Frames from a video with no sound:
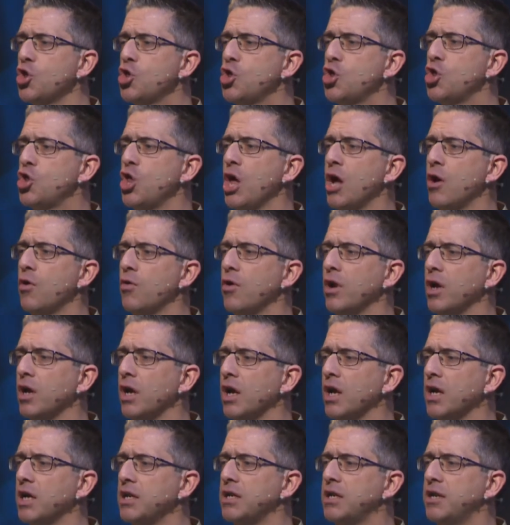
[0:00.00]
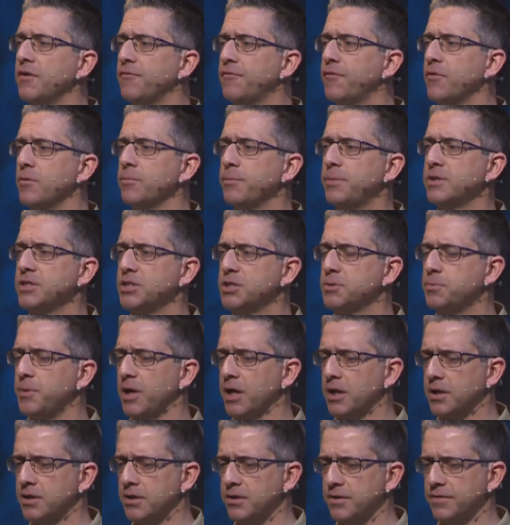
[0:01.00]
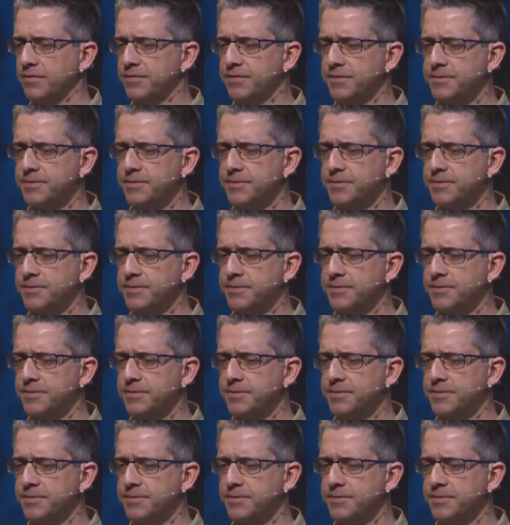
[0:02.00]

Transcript: sharing a different perspective.